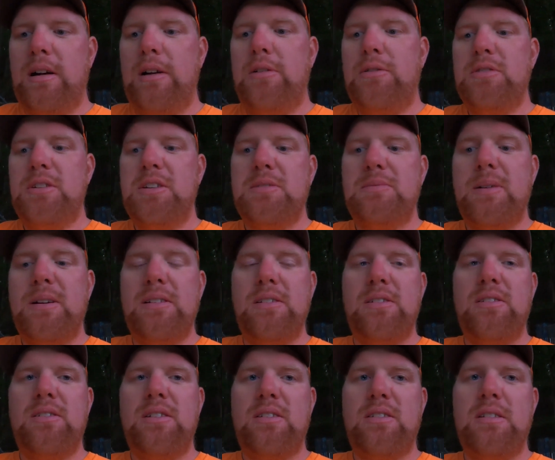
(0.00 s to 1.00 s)
I only spent
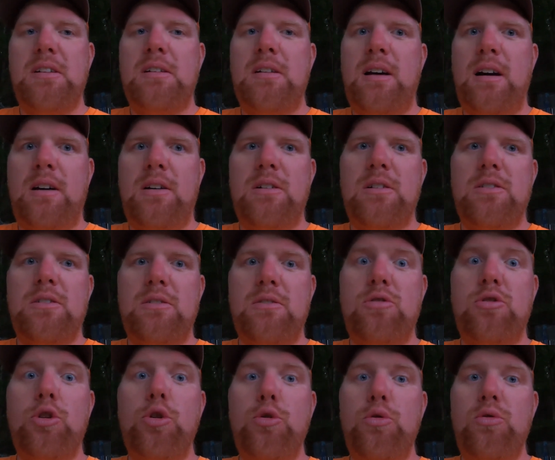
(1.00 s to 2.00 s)

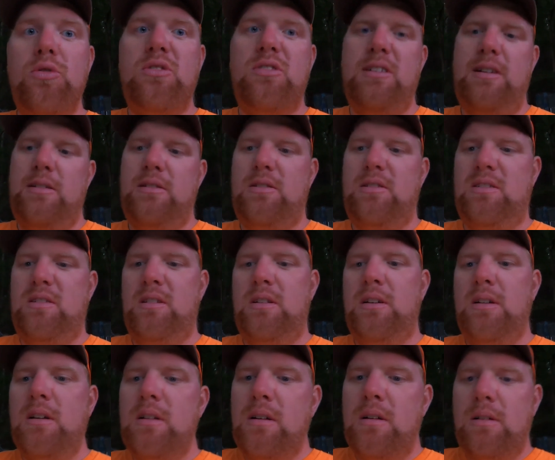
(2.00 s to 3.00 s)
$16.02
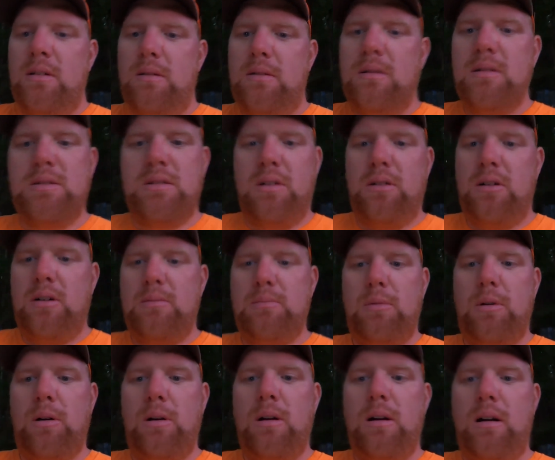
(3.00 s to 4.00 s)
on the
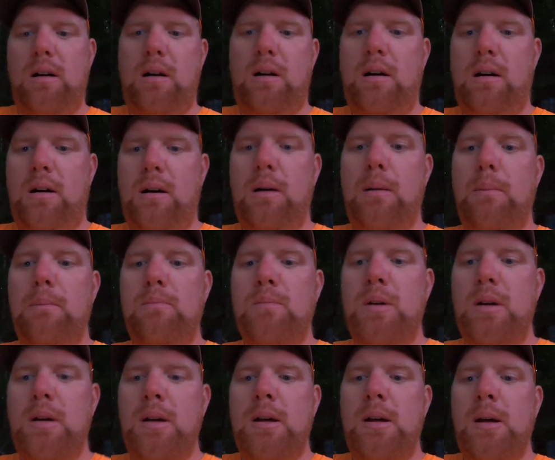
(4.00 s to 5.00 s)
lumber.
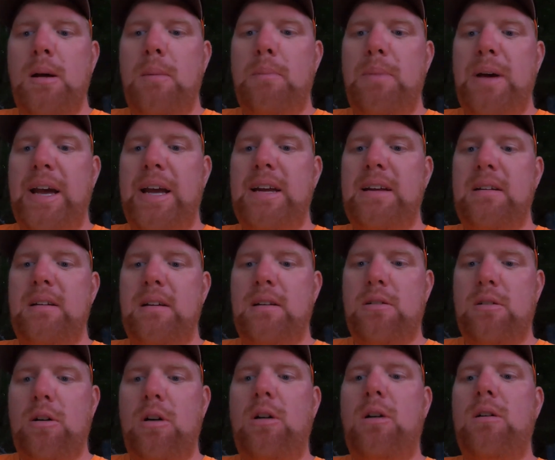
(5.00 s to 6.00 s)
Paint
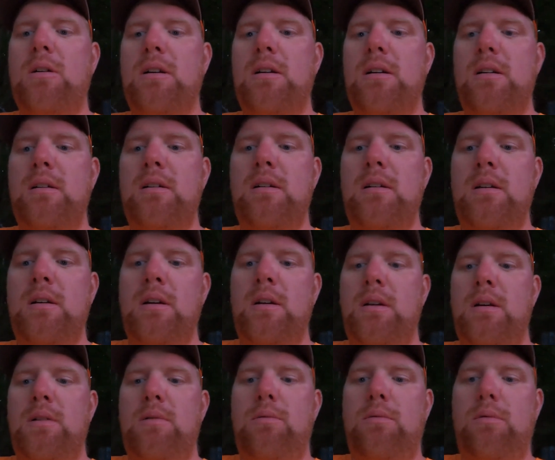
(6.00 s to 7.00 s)
and caulk
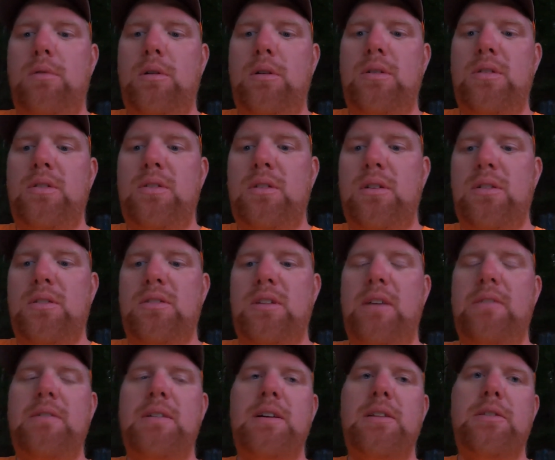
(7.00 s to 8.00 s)
was
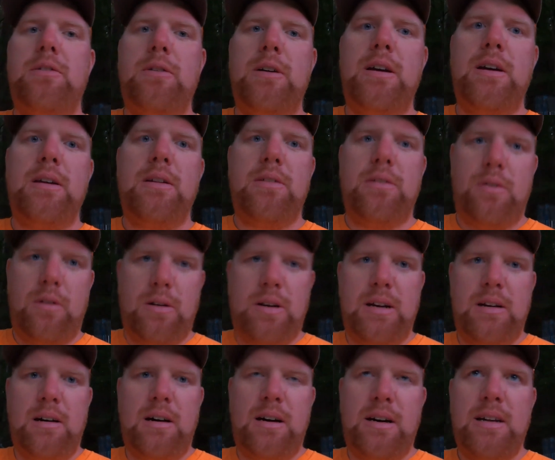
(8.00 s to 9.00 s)

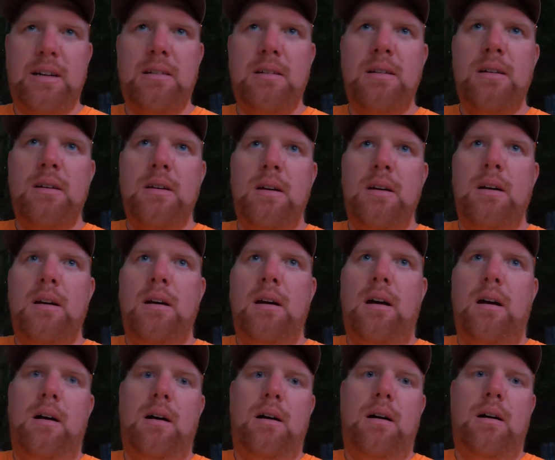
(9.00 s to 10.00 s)
$73.39.
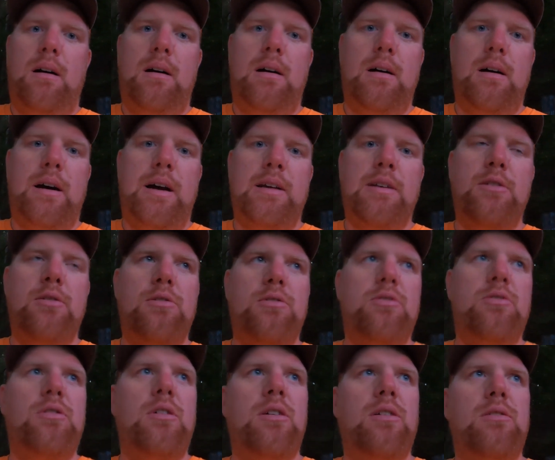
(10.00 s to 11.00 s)
I
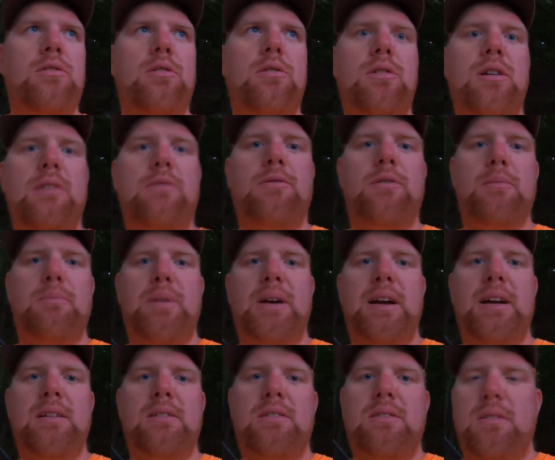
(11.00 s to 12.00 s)
used two different
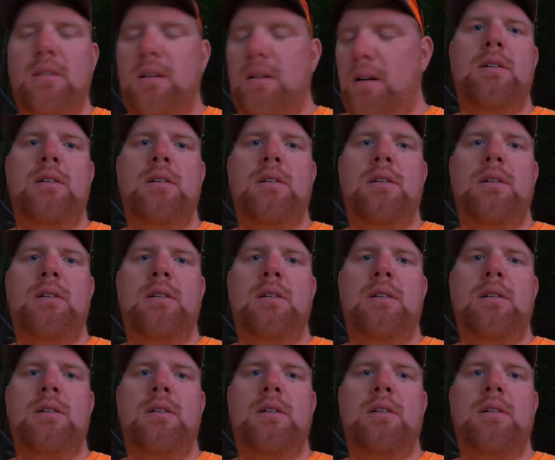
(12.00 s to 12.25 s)
paints.